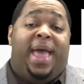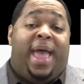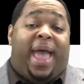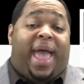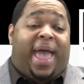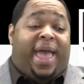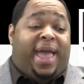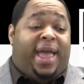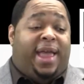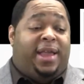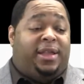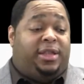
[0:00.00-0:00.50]

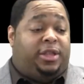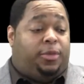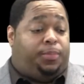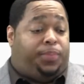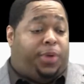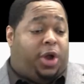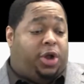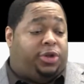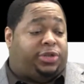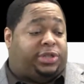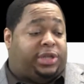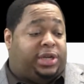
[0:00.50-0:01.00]
And the
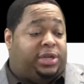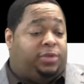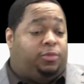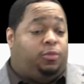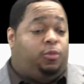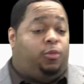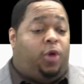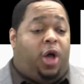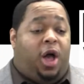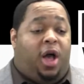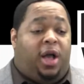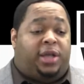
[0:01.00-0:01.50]
person
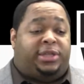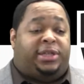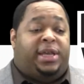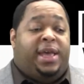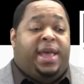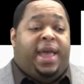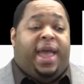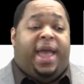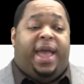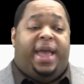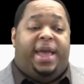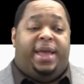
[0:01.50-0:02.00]
walks
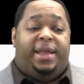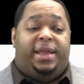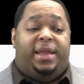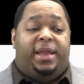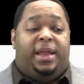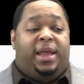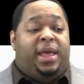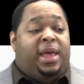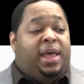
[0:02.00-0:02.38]
and